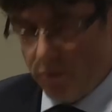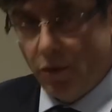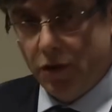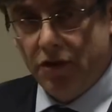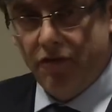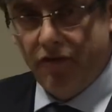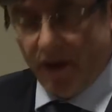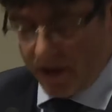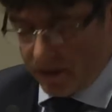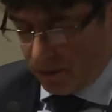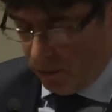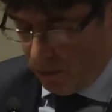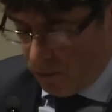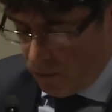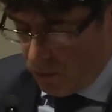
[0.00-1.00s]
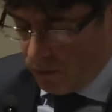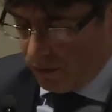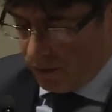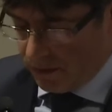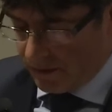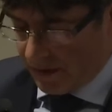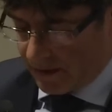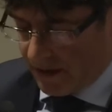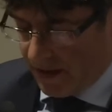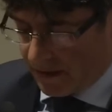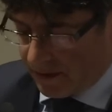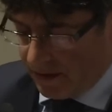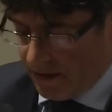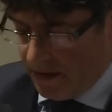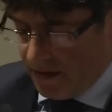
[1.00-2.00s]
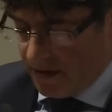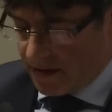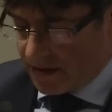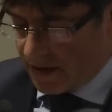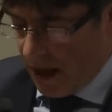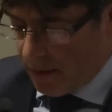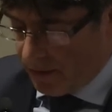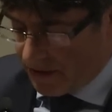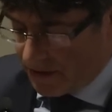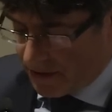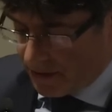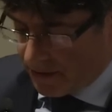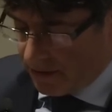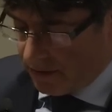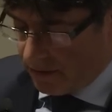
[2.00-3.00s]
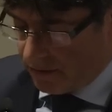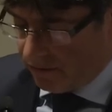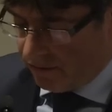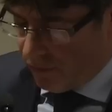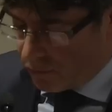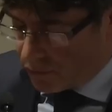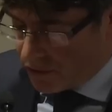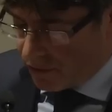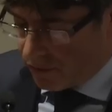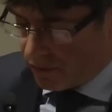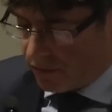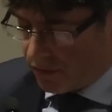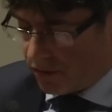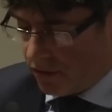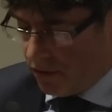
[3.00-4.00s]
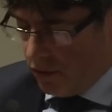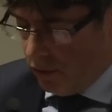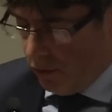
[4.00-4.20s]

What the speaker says: modified law that had established the functions